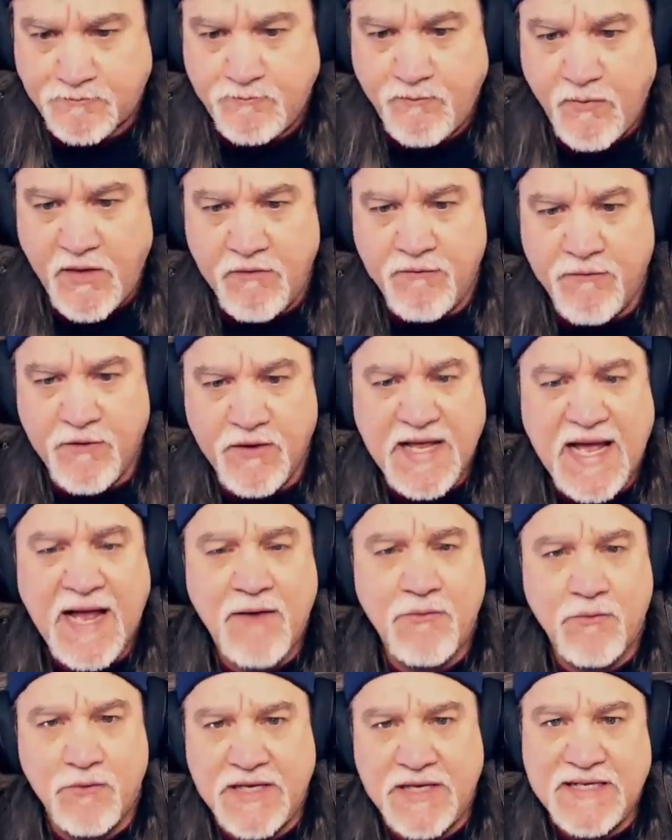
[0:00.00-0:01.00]
For
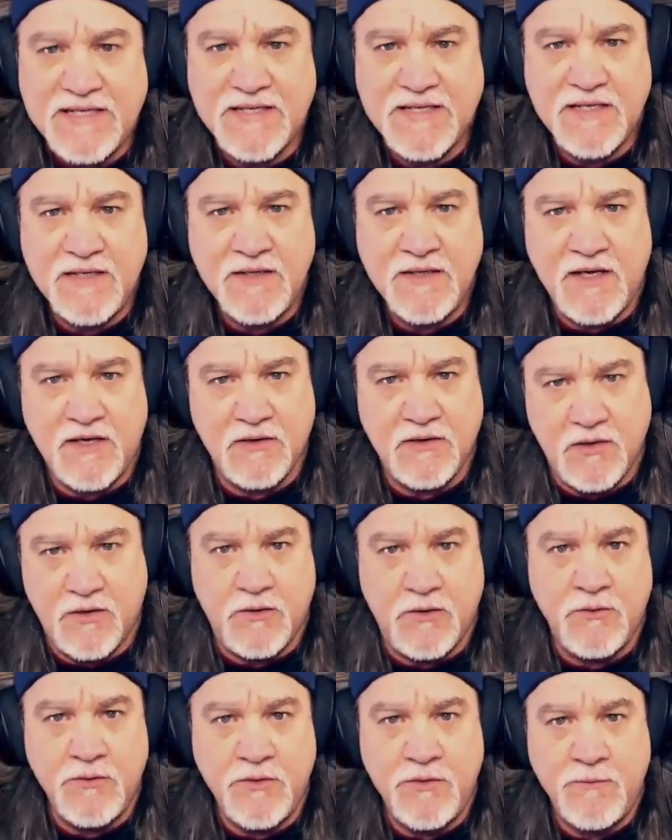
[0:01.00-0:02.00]
that reason
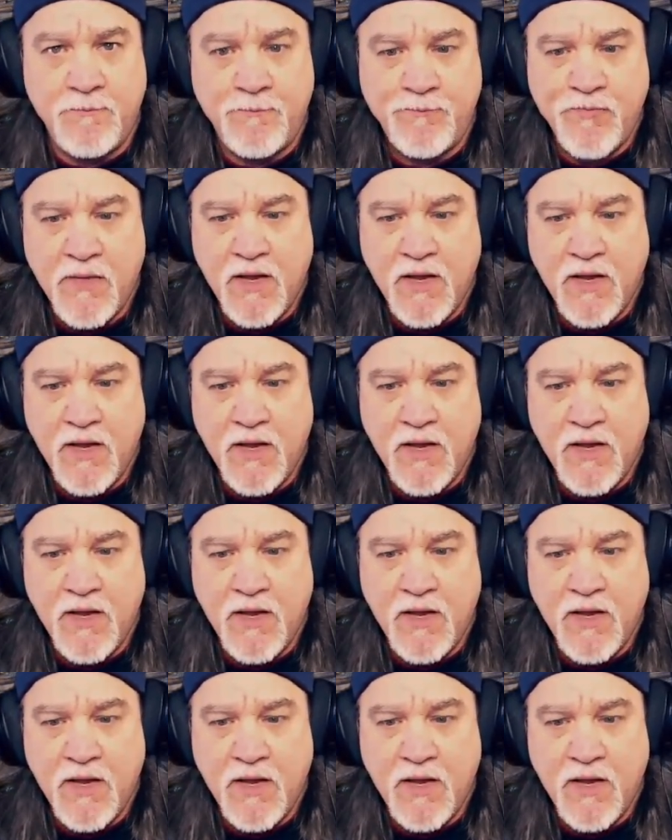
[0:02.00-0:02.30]
alone,